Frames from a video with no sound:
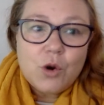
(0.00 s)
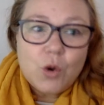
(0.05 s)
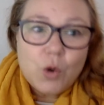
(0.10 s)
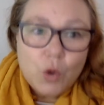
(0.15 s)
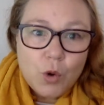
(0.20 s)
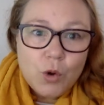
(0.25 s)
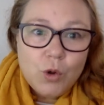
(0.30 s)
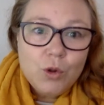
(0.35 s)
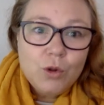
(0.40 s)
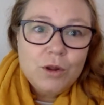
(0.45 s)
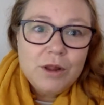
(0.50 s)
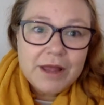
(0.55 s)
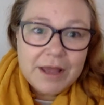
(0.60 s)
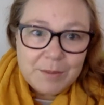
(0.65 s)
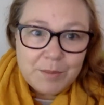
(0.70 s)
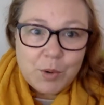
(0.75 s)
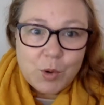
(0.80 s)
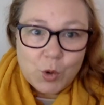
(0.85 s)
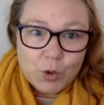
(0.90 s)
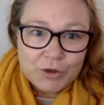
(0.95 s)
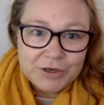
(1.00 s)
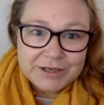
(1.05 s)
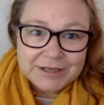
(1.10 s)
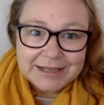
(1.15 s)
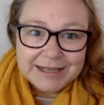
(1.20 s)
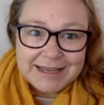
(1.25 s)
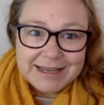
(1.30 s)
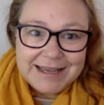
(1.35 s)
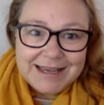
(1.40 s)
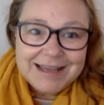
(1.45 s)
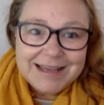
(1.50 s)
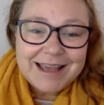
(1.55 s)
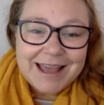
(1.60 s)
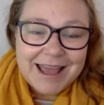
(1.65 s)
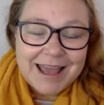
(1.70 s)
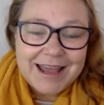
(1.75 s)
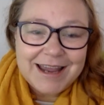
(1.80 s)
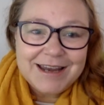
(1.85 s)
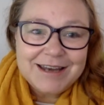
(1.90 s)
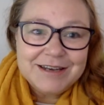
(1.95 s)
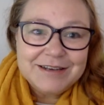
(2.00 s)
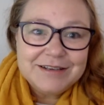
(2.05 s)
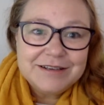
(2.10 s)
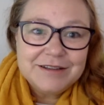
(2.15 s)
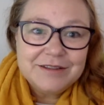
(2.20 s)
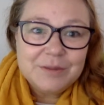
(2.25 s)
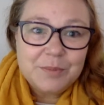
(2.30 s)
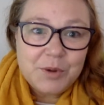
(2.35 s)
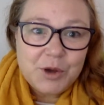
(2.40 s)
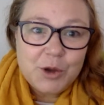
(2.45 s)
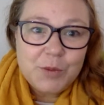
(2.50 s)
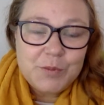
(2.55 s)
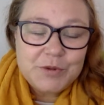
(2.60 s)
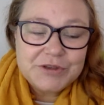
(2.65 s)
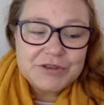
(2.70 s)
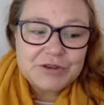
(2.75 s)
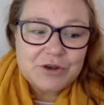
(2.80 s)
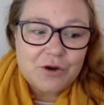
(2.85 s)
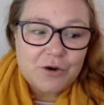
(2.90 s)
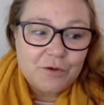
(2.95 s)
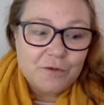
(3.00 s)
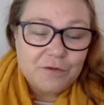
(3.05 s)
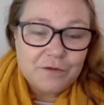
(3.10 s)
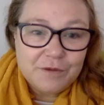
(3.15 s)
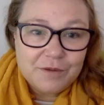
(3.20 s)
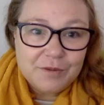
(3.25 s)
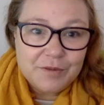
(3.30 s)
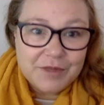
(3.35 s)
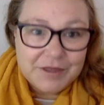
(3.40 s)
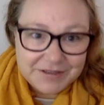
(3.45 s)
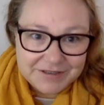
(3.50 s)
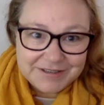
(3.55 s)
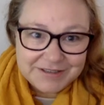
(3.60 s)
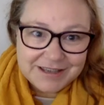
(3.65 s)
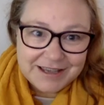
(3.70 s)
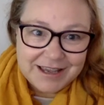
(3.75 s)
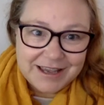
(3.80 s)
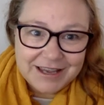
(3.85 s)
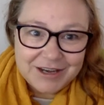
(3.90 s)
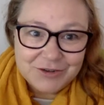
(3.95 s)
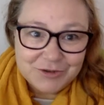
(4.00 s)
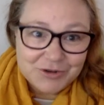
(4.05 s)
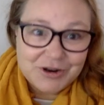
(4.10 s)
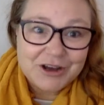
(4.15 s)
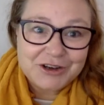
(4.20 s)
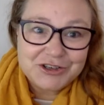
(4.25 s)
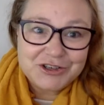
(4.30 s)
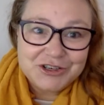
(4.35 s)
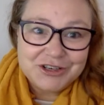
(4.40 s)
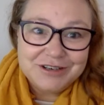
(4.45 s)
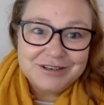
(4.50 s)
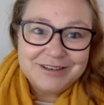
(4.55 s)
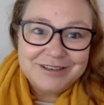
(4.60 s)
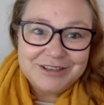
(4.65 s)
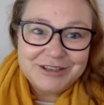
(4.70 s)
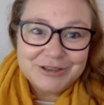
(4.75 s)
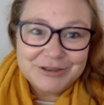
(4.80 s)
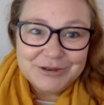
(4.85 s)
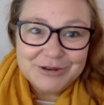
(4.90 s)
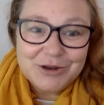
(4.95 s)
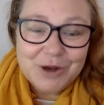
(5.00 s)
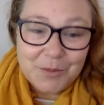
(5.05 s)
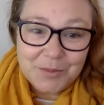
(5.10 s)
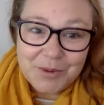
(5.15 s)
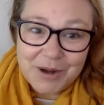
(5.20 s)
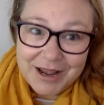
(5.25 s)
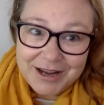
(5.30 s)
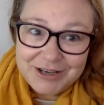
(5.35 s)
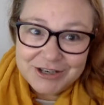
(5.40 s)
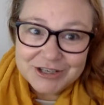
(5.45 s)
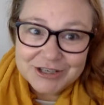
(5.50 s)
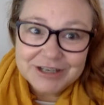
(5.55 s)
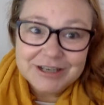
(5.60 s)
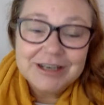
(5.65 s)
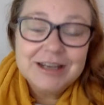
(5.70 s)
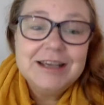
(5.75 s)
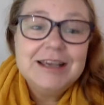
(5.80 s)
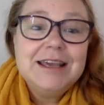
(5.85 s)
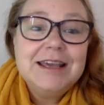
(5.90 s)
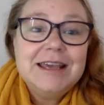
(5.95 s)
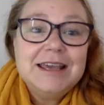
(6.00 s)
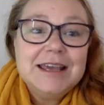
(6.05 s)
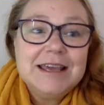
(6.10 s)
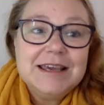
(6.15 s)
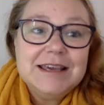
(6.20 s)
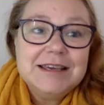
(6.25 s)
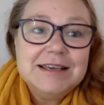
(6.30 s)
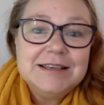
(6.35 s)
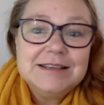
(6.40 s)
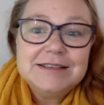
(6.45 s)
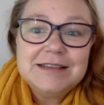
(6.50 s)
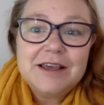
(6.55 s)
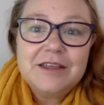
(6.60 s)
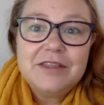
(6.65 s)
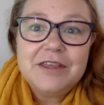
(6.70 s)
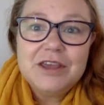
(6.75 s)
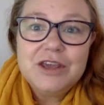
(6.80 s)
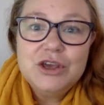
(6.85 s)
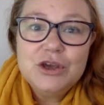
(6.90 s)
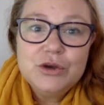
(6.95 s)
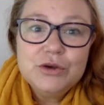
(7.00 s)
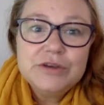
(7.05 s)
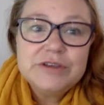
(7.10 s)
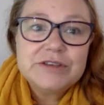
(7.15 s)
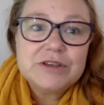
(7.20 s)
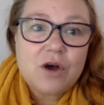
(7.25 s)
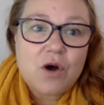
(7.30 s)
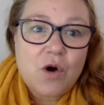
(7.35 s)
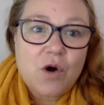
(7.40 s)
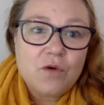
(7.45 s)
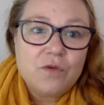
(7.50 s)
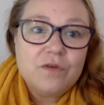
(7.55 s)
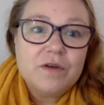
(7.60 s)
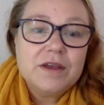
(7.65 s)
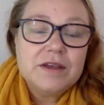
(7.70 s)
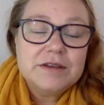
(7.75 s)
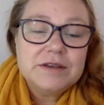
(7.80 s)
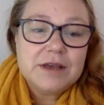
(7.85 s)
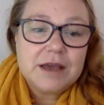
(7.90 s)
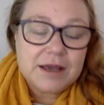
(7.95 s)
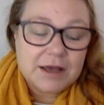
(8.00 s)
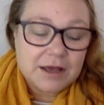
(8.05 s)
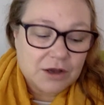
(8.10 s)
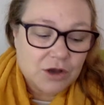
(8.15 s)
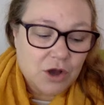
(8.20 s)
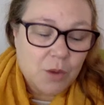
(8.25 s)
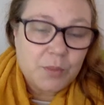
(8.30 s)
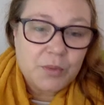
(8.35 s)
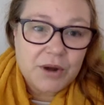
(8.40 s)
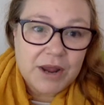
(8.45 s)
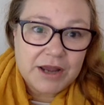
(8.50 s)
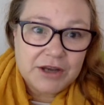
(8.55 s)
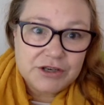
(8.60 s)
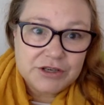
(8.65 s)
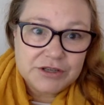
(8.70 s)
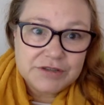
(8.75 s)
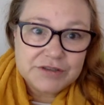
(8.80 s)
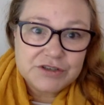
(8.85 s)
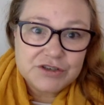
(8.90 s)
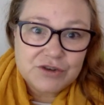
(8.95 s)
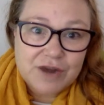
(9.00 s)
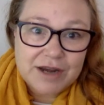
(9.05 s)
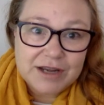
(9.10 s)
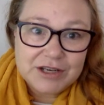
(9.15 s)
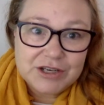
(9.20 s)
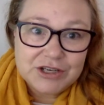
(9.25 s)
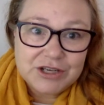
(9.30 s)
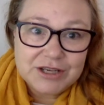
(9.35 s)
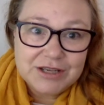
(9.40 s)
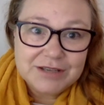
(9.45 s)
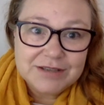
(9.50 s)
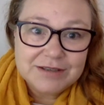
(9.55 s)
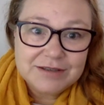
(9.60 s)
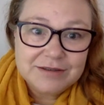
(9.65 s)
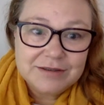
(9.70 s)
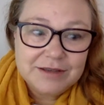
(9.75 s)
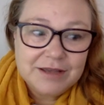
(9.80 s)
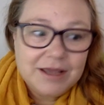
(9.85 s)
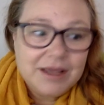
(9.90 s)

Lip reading: All importantly, and the purpose of this introduction to comprehension is the use of comprehension strategies.